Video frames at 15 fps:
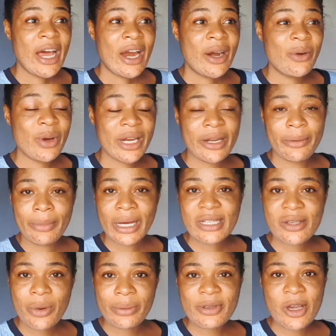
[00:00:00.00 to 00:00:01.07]
reading
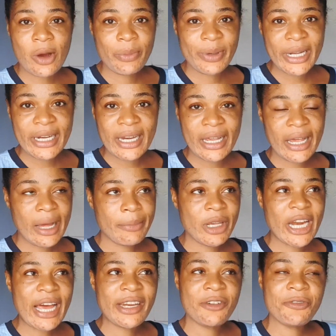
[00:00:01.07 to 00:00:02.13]
my script completely. I
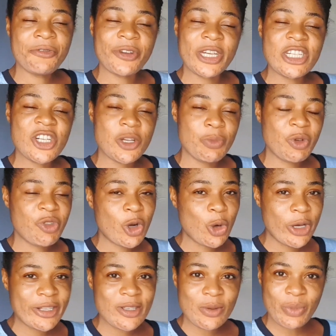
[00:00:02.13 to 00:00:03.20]
mean, I didn't finish it
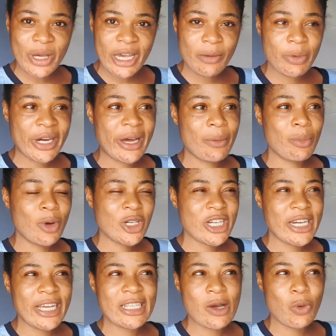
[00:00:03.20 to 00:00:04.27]
before going to bed, but I
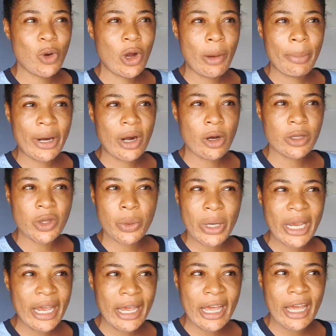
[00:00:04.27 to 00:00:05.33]
much later woke up around
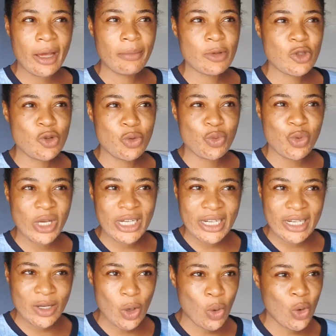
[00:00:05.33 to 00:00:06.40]
3 a.m. to
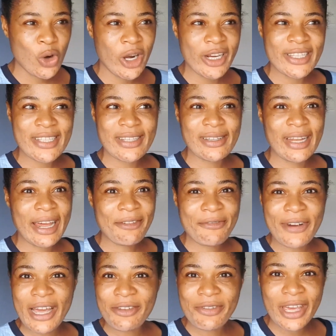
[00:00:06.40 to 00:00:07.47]
read it on until
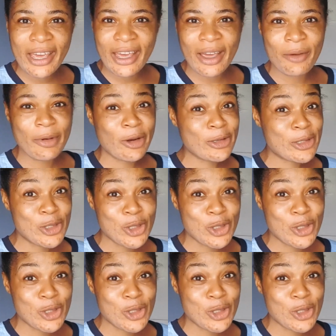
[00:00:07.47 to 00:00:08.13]
like 5 a.m. I was